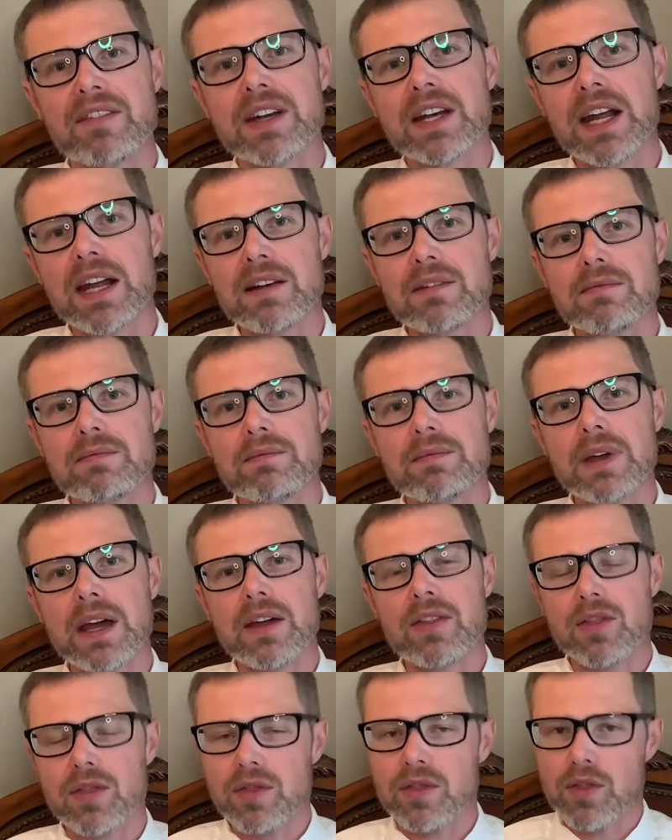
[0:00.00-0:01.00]
And, and,
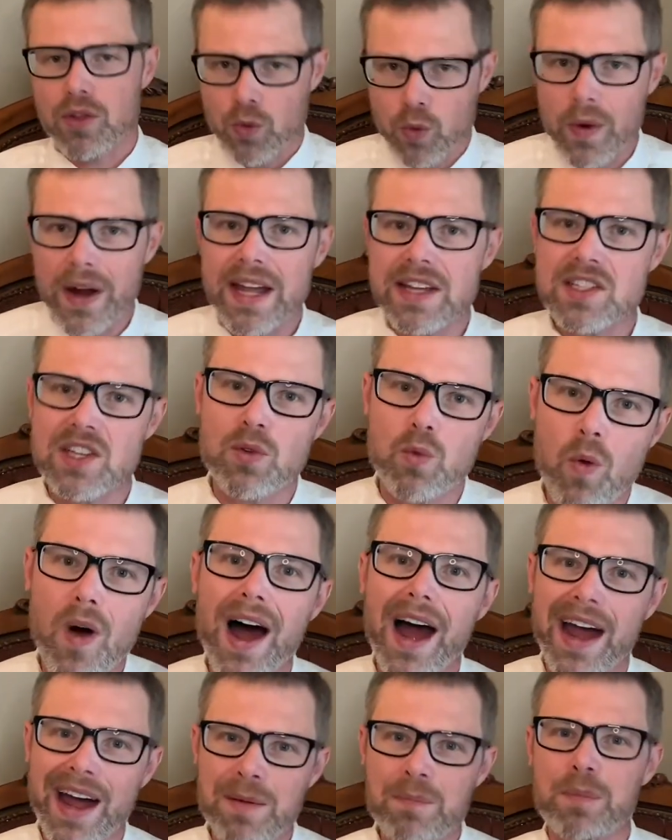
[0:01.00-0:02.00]
and the reason
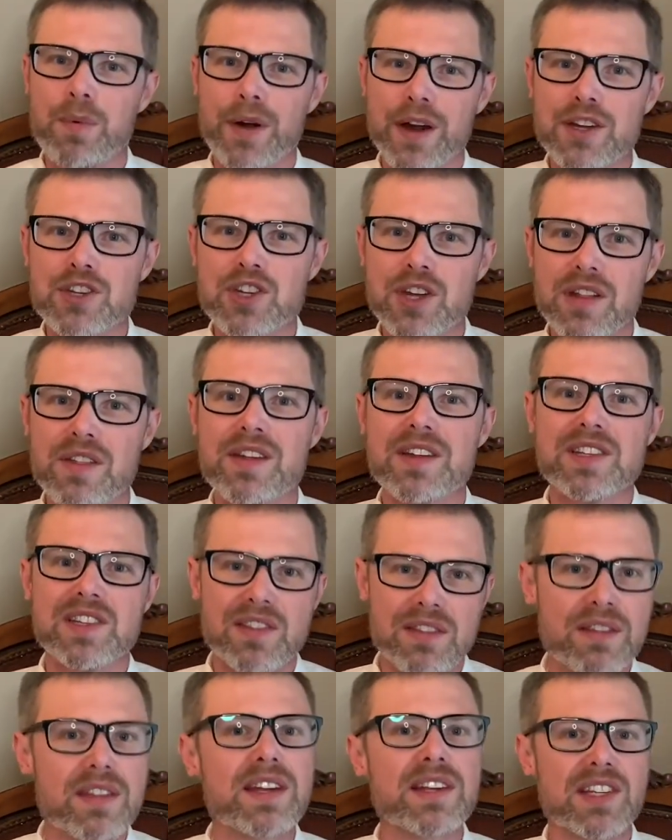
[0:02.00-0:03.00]
why I'm preaching this
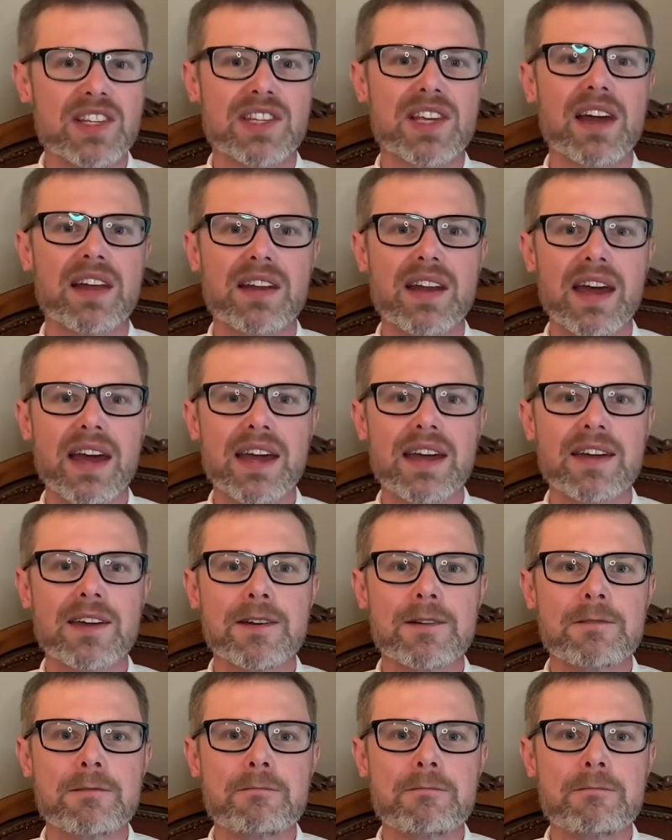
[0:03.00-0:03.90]
this Sunday